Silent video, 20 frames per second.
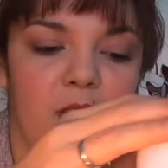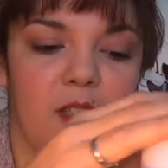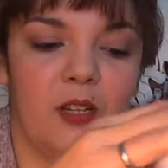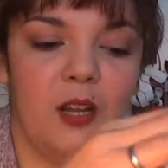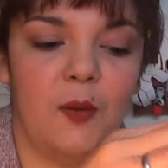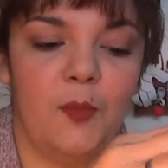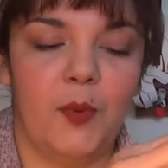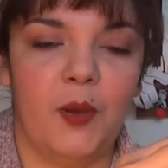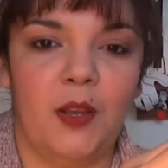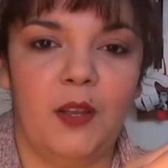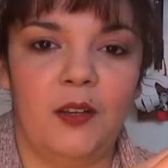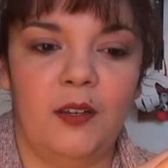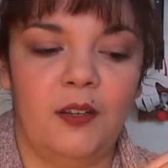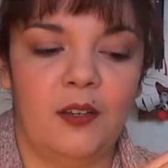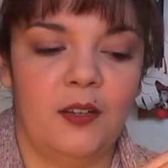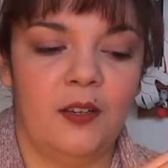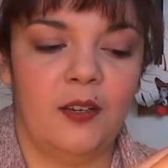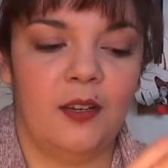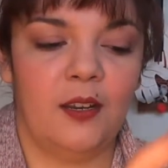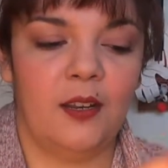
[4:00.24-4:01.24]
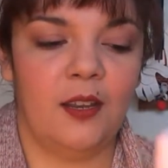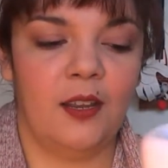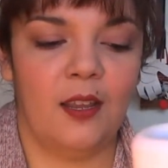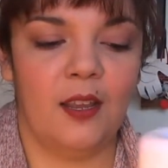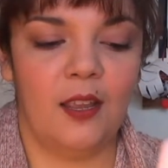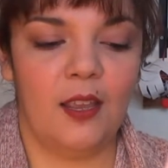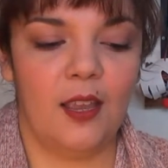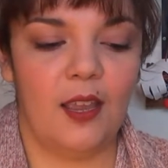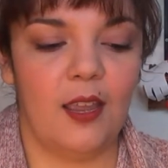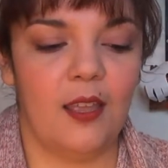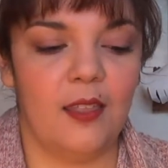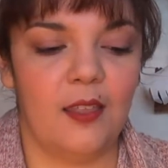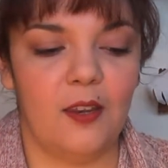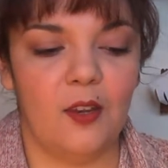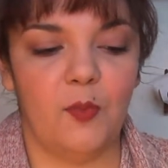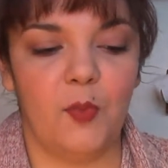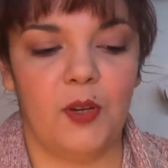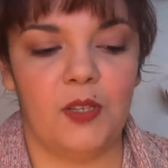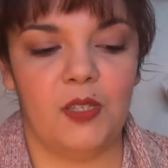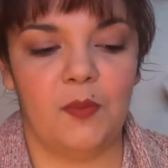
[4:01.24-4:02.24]
top on, and then
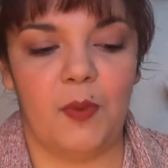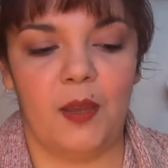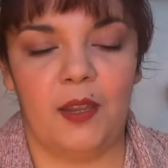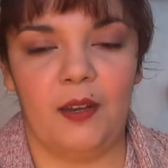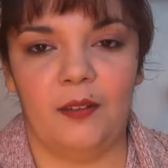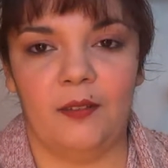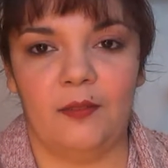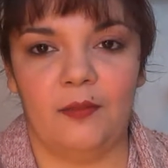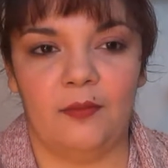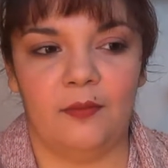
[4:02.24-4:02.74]
you press the button.